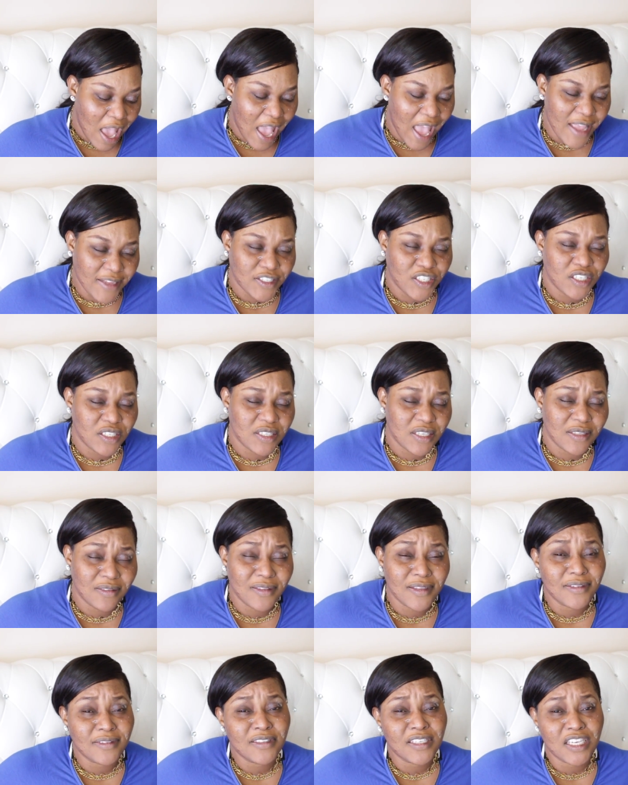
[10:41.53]
And she said,
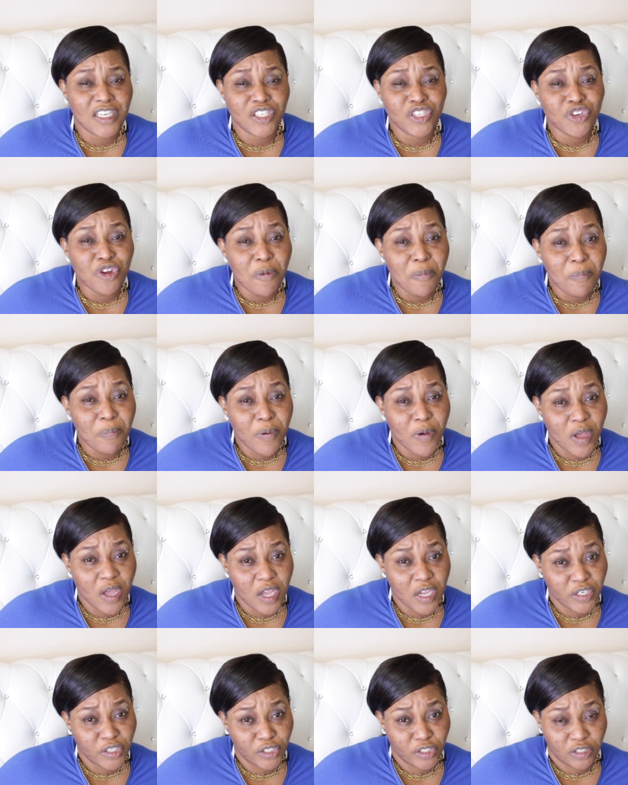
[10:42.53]
the teacher
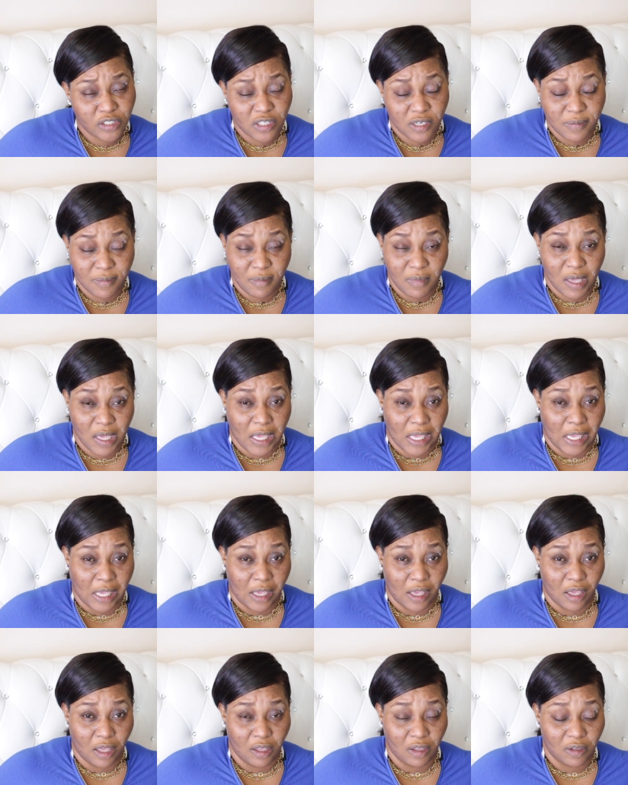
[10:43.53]
pushed
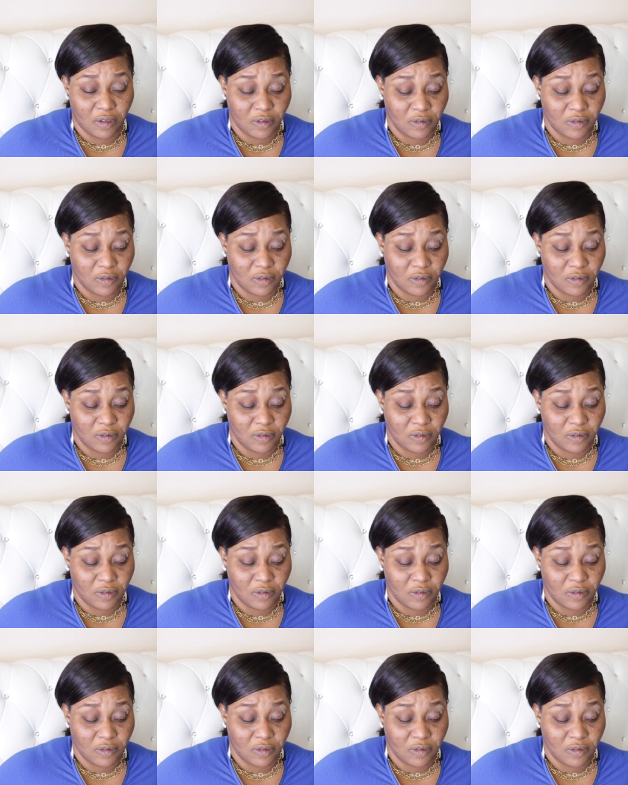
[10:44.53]
me.